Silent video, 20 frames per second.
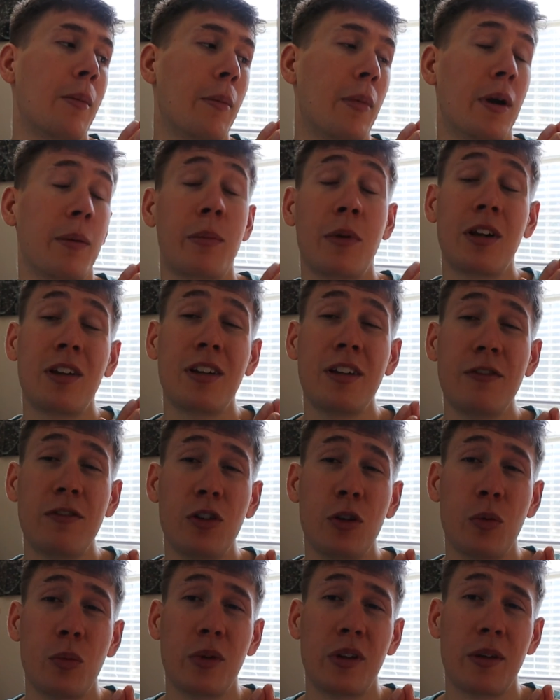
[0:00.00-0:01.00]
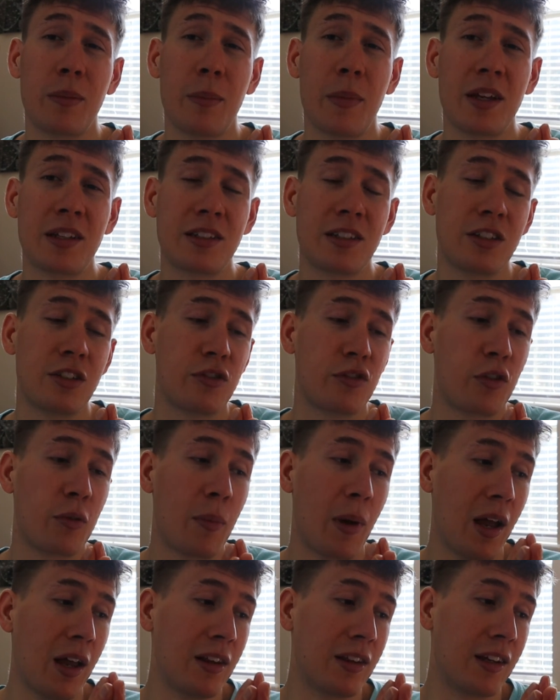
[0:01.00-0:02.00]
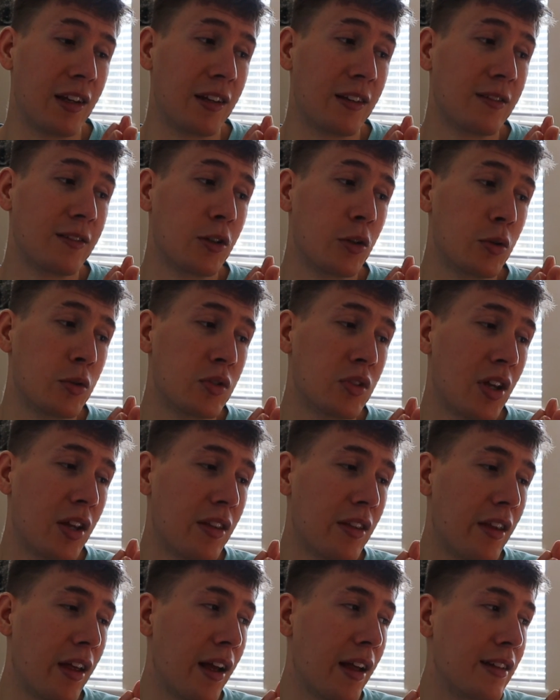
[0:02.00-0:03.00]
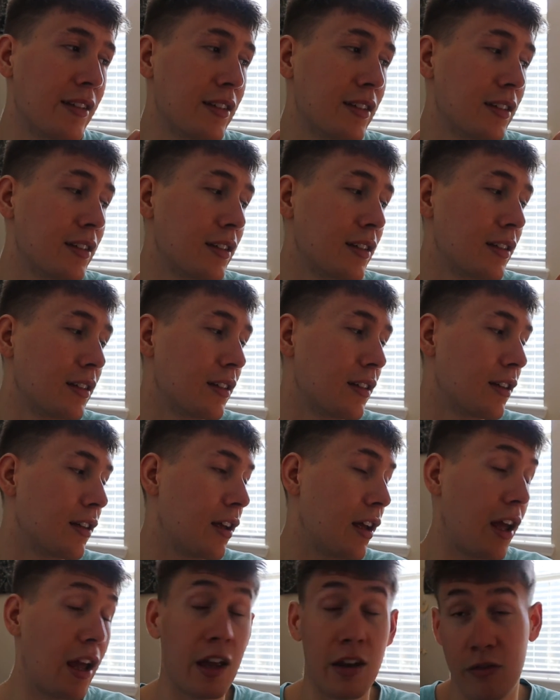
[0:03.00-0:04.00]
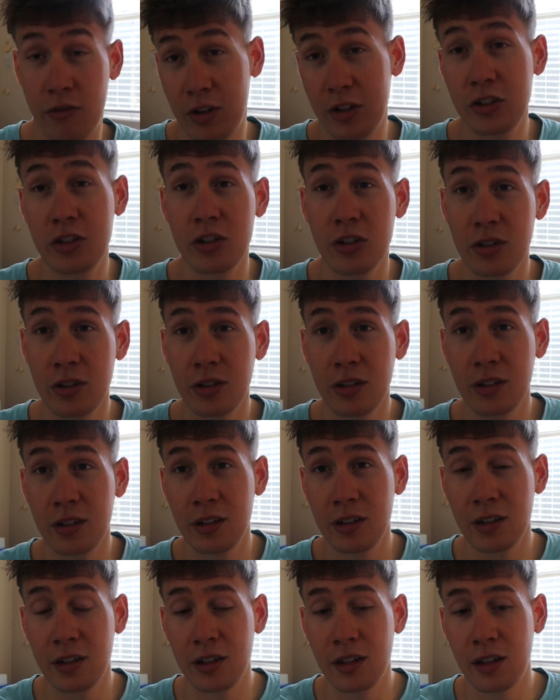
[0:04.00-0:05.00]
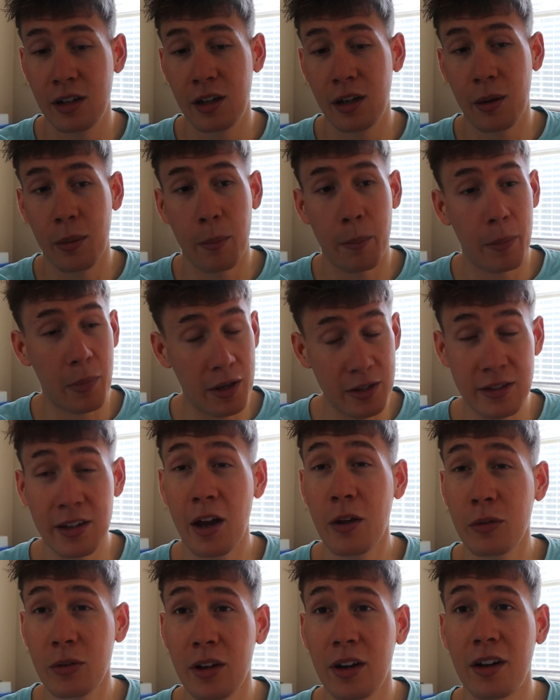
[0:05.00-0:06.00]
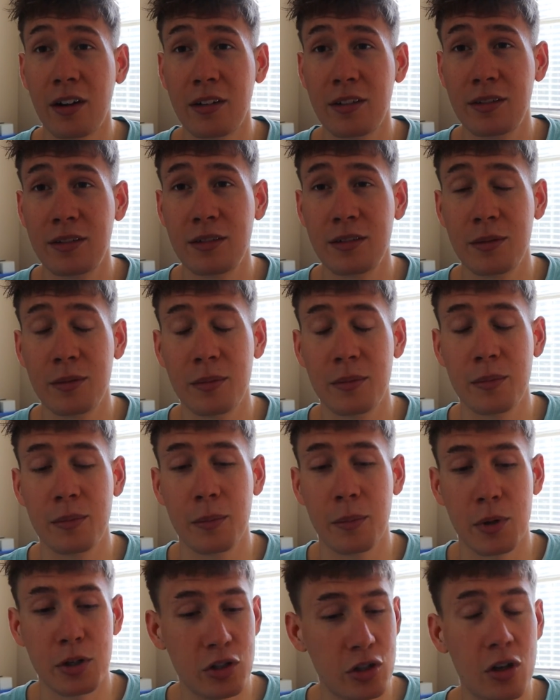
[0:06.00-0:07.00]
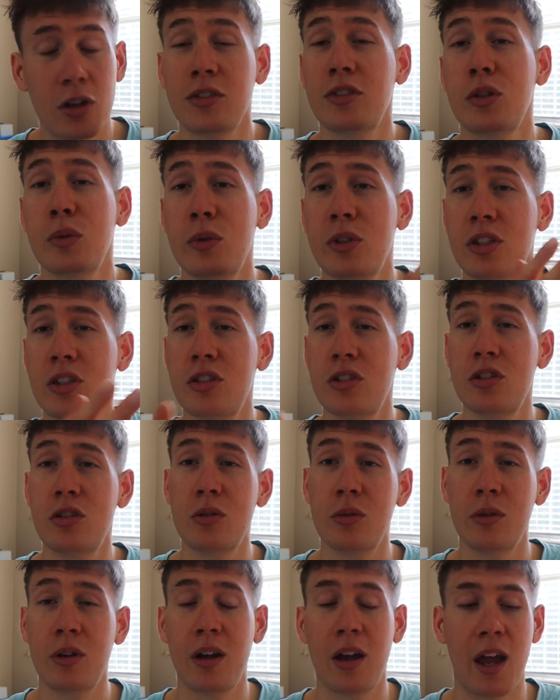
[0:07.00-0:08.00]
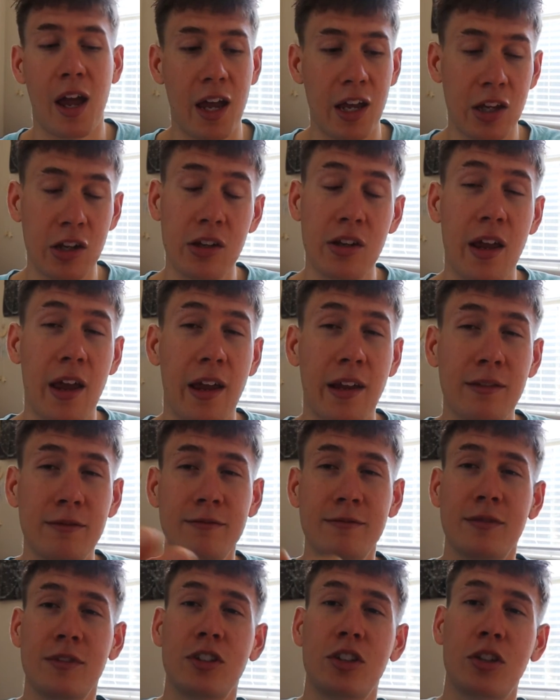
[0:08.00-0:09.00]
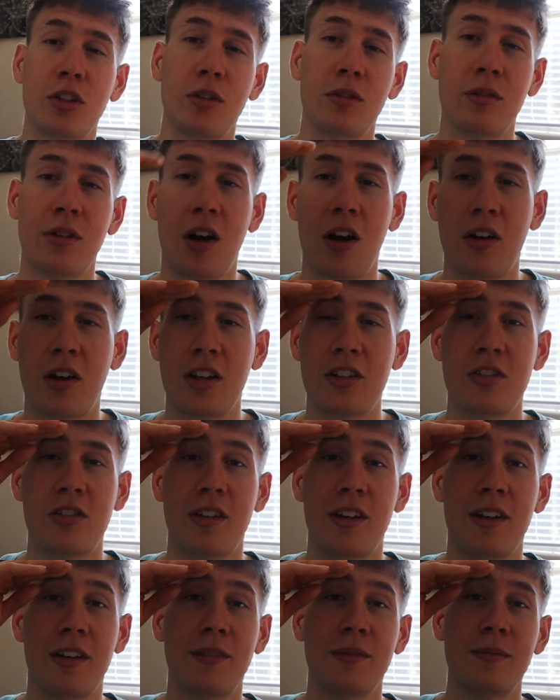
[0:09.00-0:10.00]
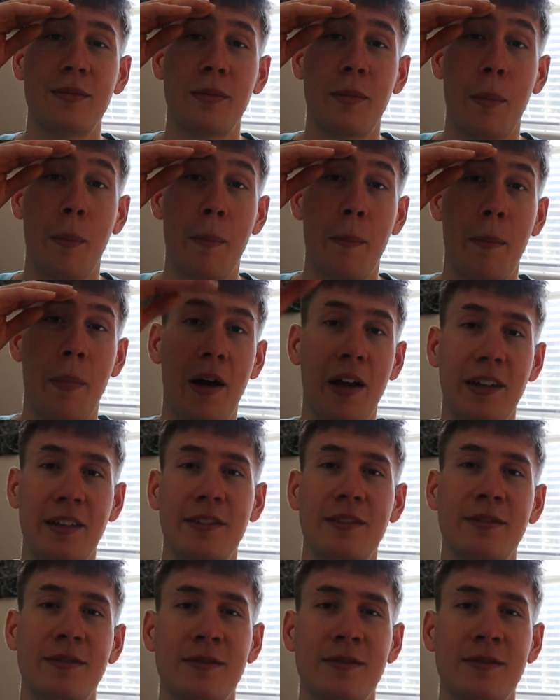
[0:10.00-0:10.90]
But I'm going to leave you with a message from Ellie, who said that adventure is out there, but she also wishes you a good day. So I'll catch you later. Bye.